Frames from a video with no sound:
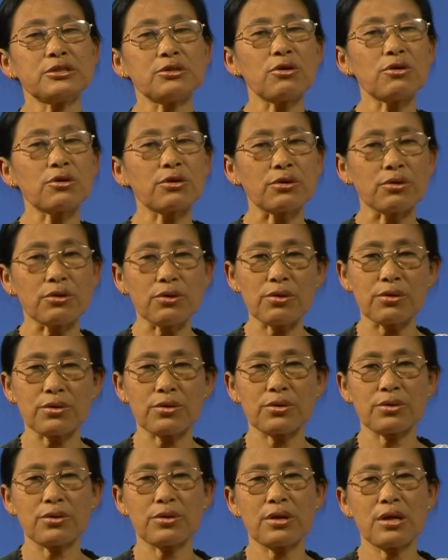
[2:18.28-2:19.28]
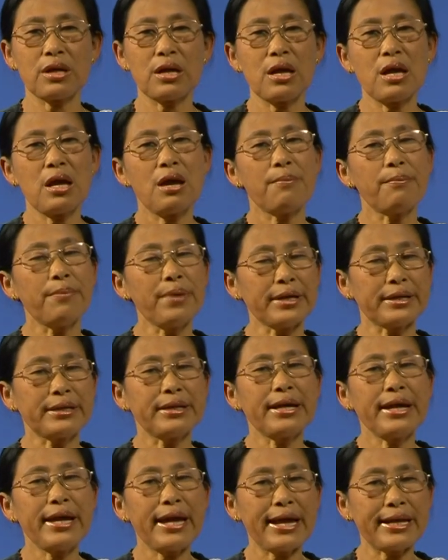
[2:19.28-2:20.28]
not known, but
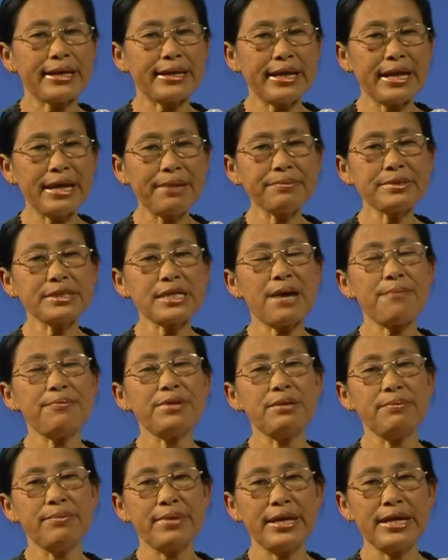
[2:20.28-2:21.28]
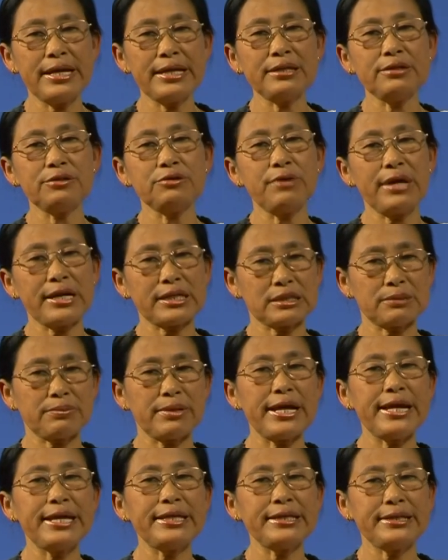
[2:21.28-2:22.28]
attempts have been made to
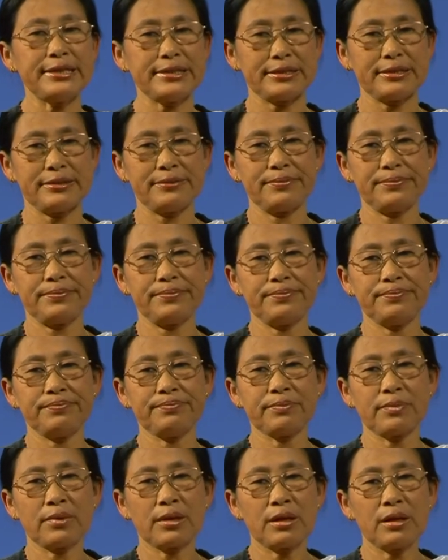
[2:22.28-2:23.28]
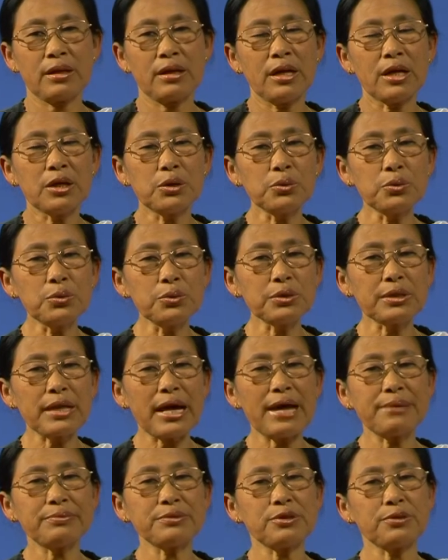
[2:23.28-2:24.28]
explain it. Two
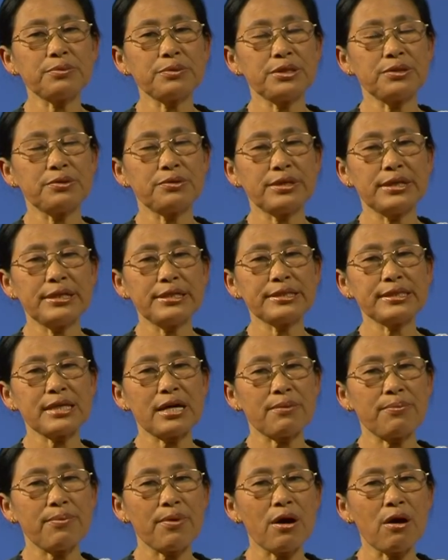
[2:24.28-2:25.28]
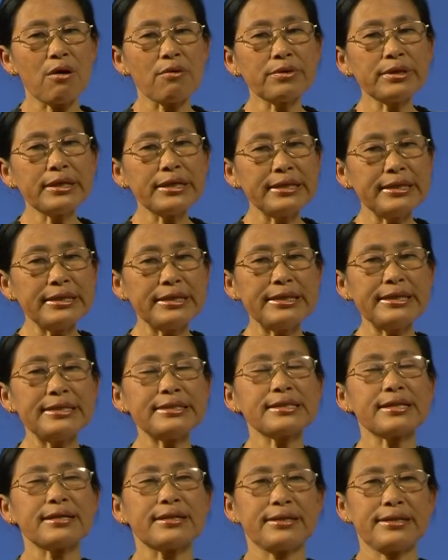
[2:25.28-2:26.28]
types of theories are found in this
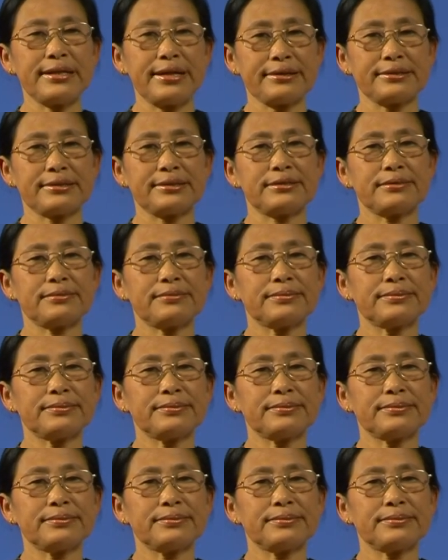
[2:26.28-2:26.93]
context.